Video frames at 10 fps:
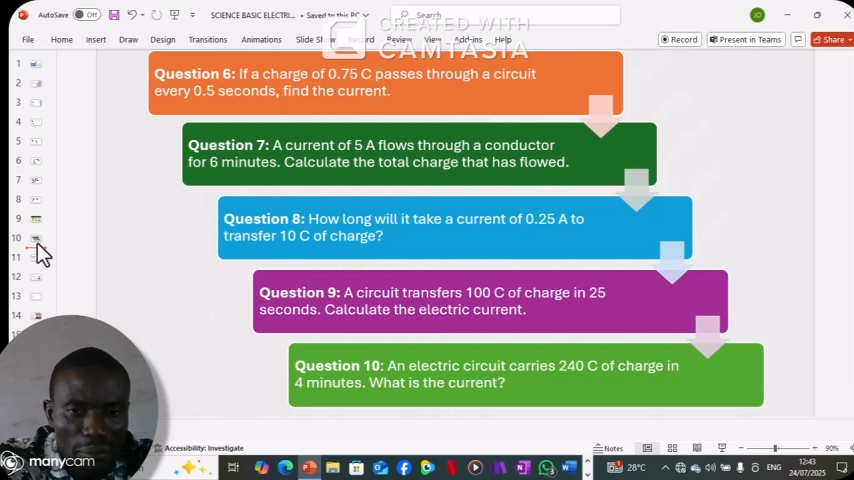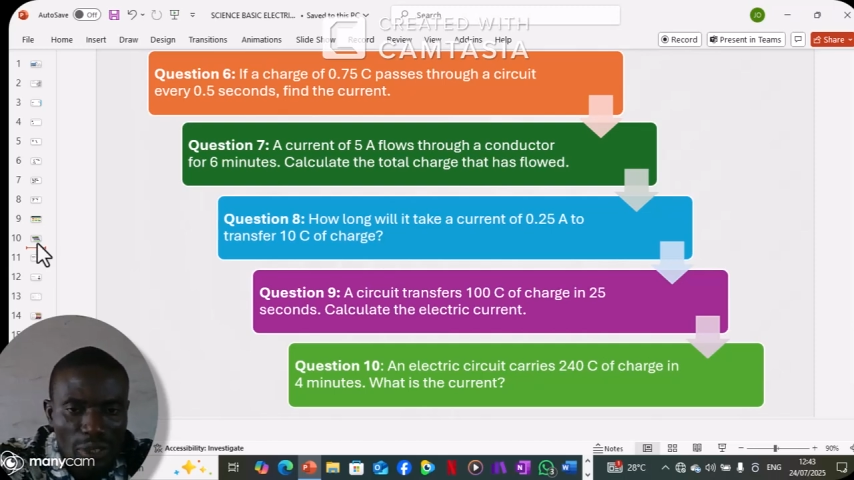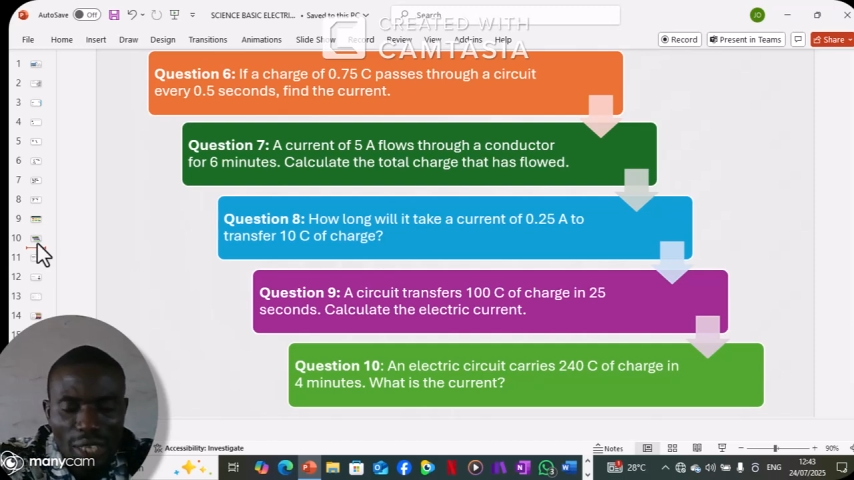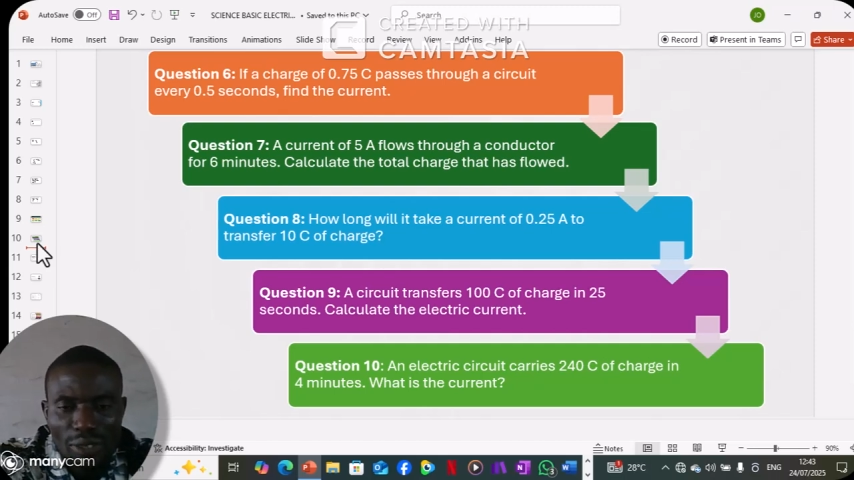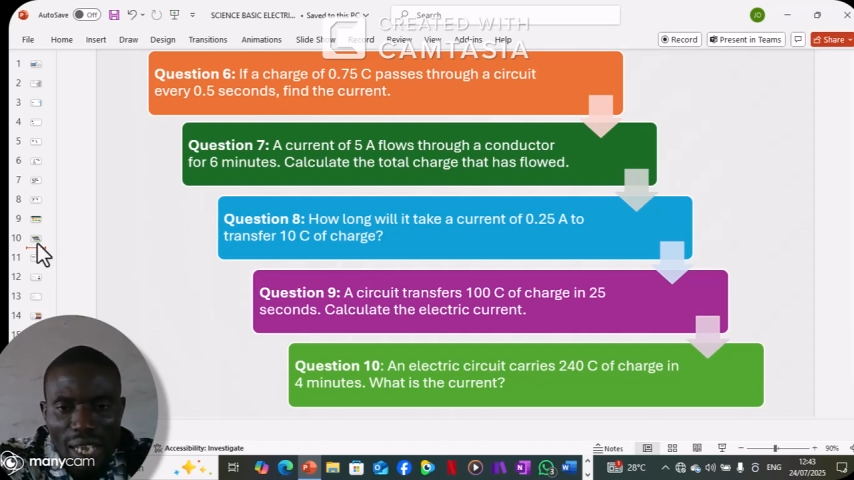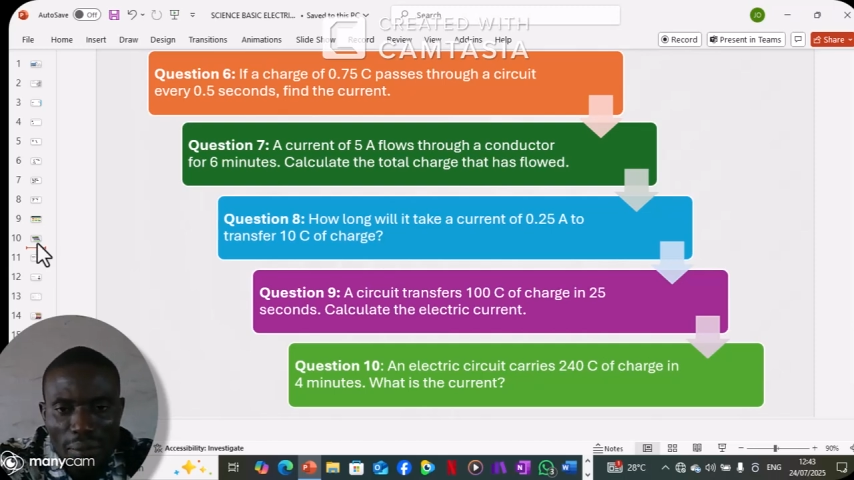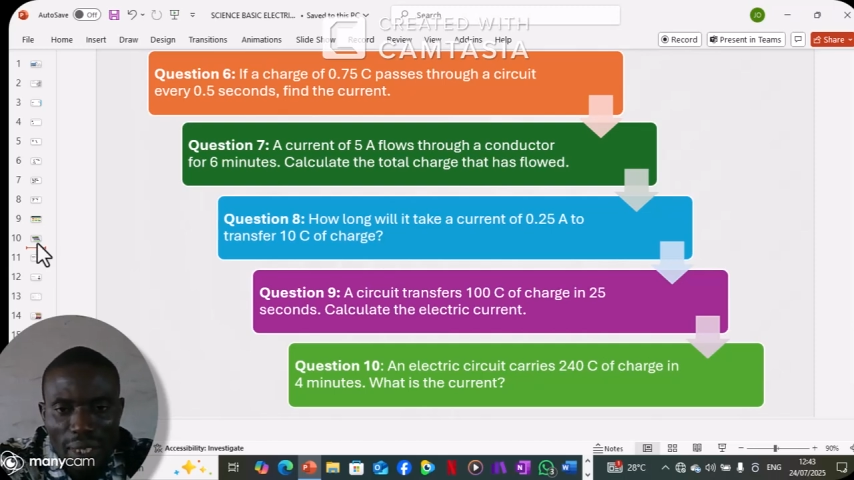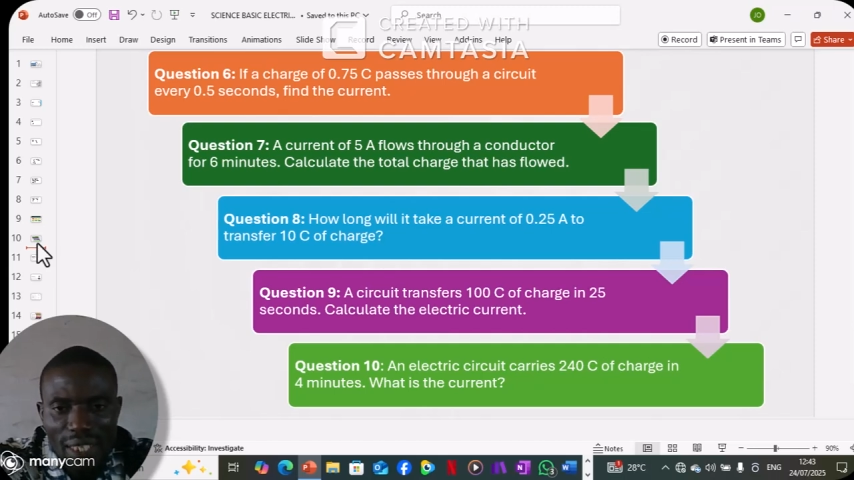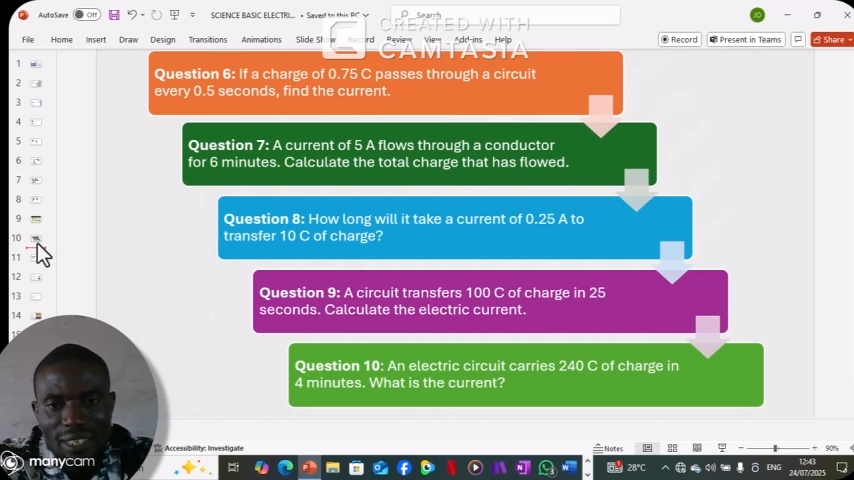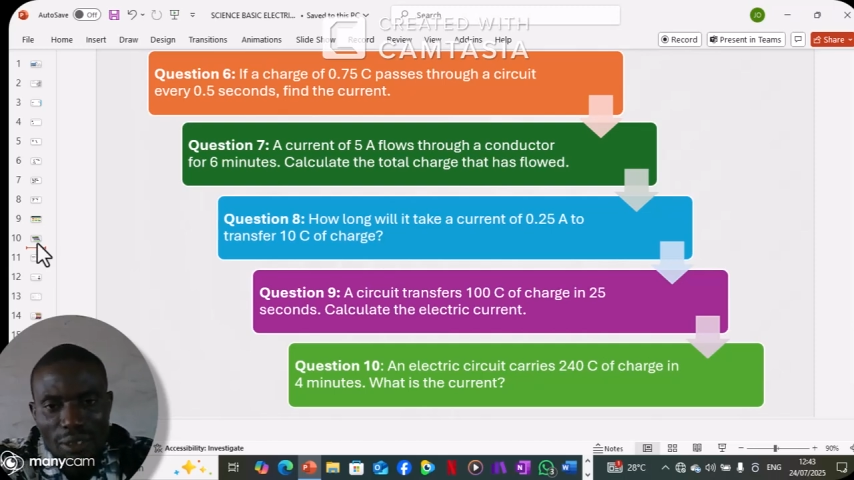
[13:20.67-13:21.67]
You have to
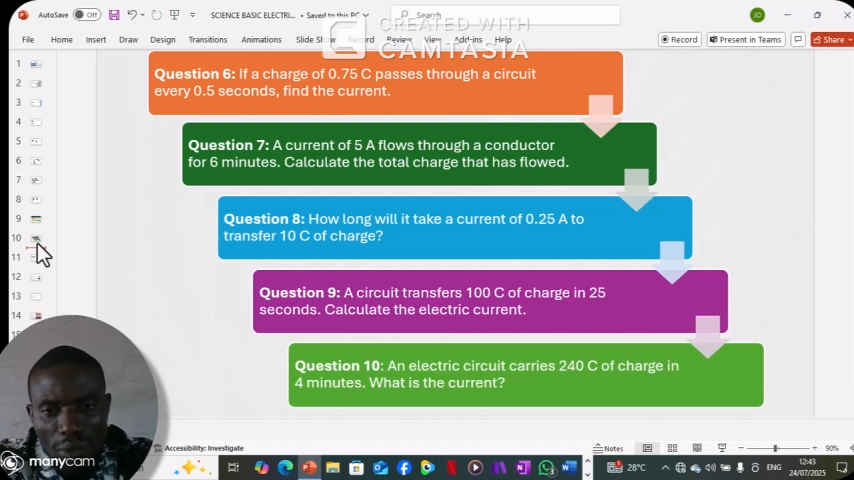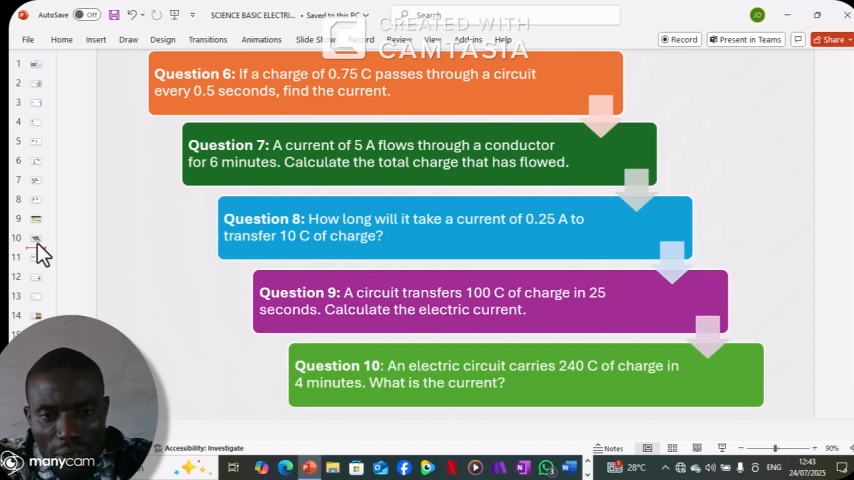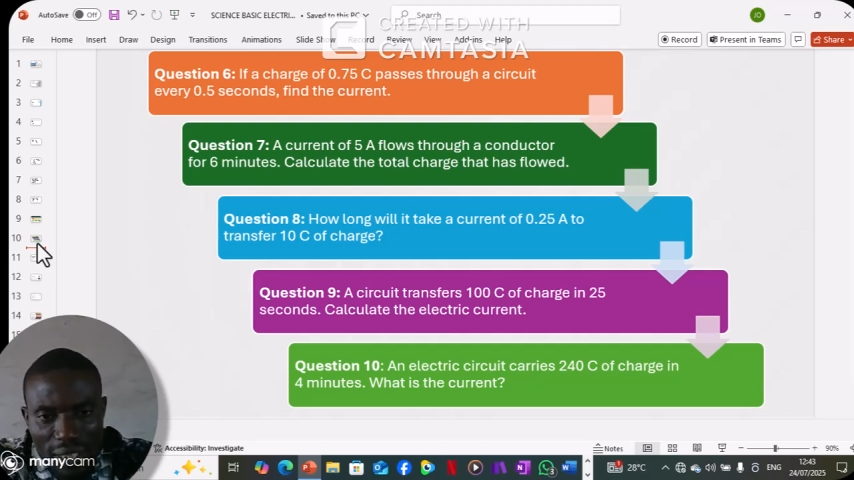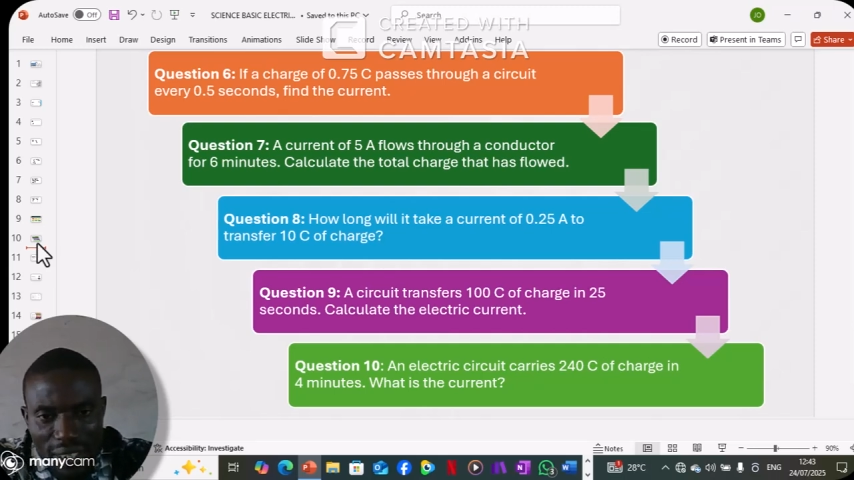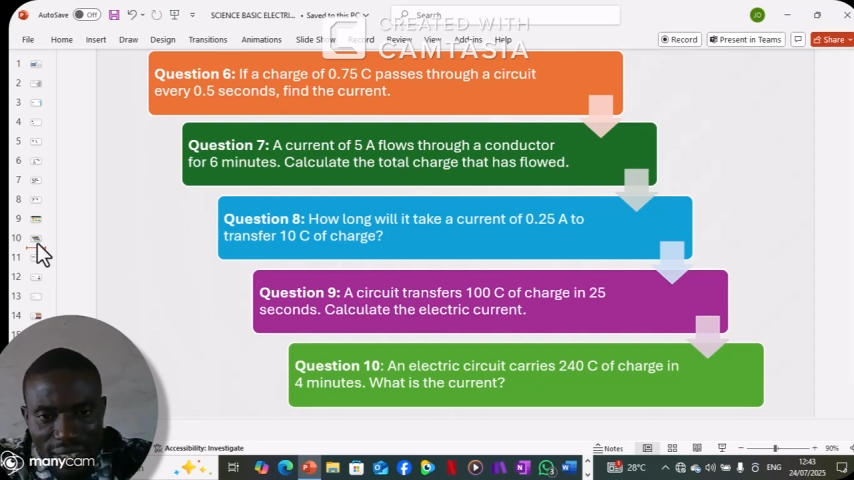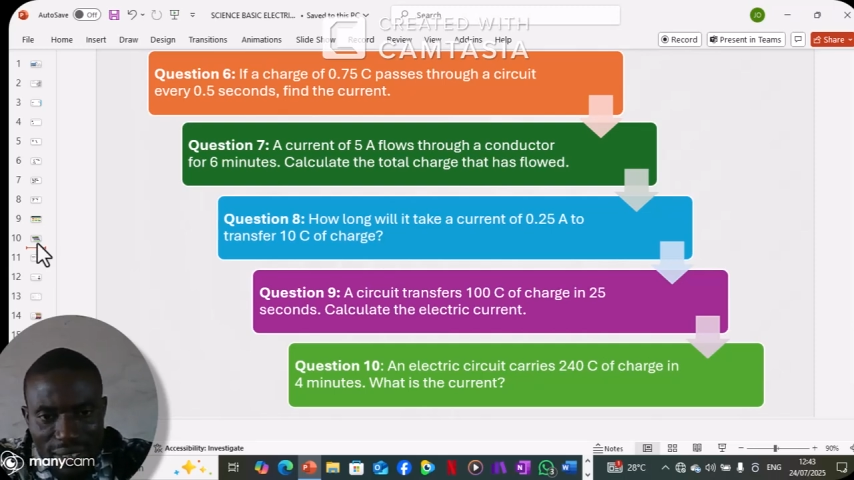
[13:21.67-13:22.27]
calculate current.